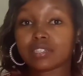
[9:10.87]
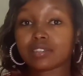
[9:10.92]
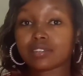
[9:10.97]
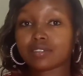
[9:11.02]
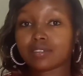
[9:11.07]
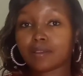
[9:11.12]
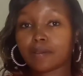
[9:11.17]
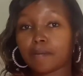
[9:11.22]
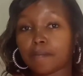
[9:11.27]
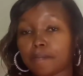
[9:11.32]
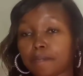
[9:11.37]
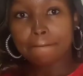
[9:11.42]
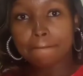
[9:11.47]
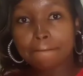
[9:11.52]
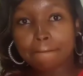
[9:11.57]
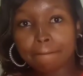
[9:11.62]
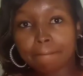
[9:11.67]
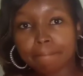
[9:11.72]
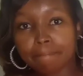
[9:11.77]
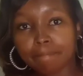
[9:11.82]

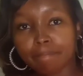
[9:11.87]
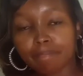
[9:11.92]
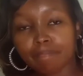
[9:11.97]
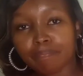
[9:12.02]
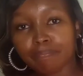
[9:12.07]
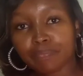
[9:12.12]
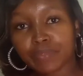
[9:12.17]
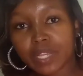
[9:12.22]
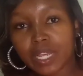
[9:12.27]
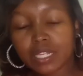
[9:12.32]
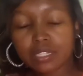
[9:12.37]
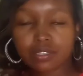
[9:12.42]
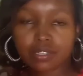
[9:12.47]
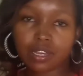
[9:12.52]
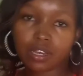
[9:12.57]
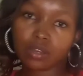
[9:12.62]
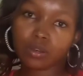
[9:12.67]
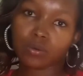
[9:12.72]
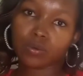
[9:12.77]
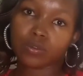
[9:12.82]
same
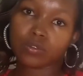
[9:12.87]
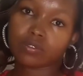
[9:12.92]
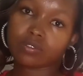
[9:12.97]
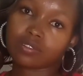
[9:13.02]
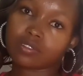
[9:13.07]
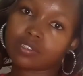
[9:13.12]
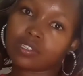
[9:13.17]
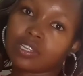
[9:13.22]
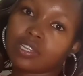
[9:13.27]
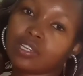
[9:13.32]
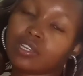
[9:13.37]
circles,